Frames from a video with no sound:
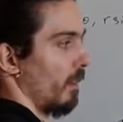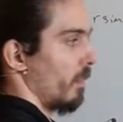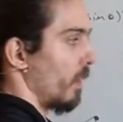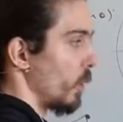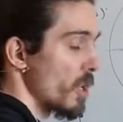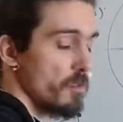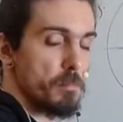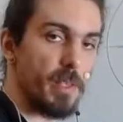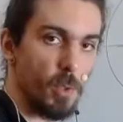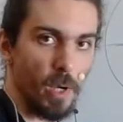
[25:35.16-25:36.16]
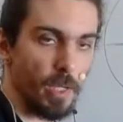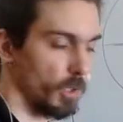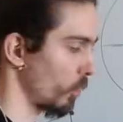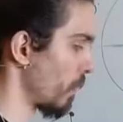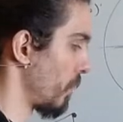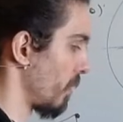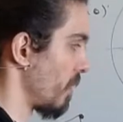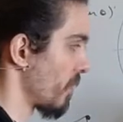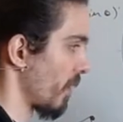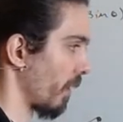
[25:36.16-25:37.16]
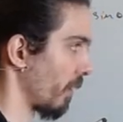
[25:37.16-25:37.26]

you have many ways to compute this thing.